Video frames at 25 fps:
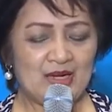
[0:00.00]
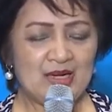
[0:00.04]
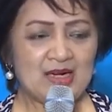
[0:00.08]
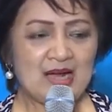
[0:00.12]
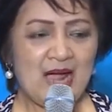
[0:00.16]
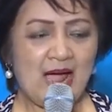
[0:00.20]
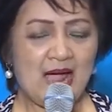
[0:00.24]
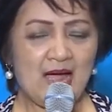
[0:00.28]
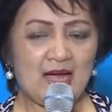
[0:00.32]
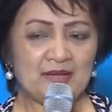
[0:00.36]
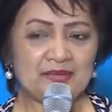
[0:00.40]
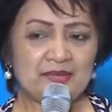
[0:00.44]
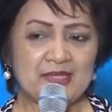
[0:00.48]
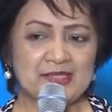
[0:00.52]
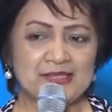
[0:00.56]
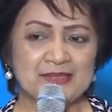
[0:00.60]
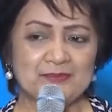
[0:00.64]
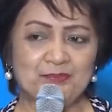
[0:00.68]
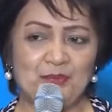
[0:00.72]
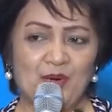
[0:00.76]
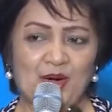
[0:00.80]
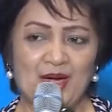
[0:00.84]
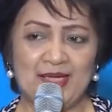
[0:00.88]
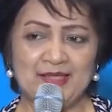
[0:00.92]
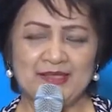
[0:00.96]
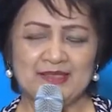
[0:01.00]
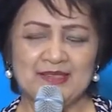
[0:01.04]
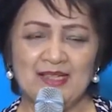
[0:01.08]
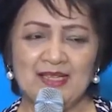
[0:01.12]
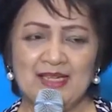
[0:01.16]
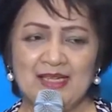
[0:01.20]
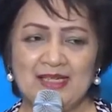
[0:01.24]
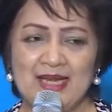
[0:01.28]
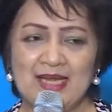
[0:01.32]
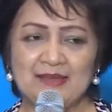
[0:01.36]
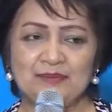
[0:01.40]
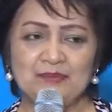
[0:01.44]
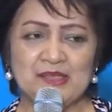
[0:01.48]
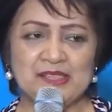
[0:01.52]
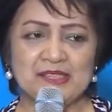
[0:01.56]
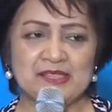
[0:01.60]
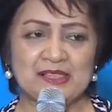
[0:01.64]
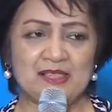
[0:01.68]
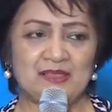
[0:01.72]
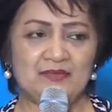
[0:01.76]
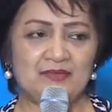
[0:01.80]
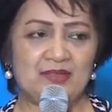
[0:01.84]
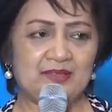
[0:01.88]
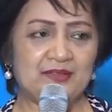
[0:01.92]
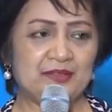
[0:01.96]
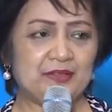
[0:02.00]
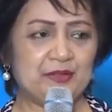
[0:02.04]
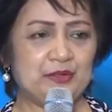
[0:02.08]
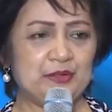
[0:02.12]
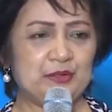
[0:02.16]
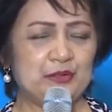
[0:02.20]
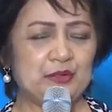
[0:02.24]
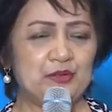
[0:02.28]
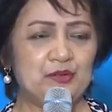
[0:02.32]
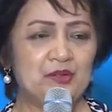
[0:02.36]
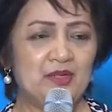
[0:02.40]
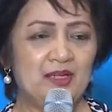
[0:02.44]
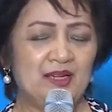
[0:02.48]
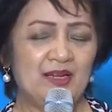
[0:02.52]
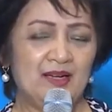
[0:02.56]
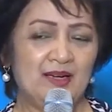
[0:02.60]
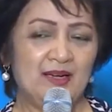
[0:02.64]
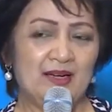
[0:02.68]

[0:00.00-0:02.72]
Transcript: At this point, let me share with you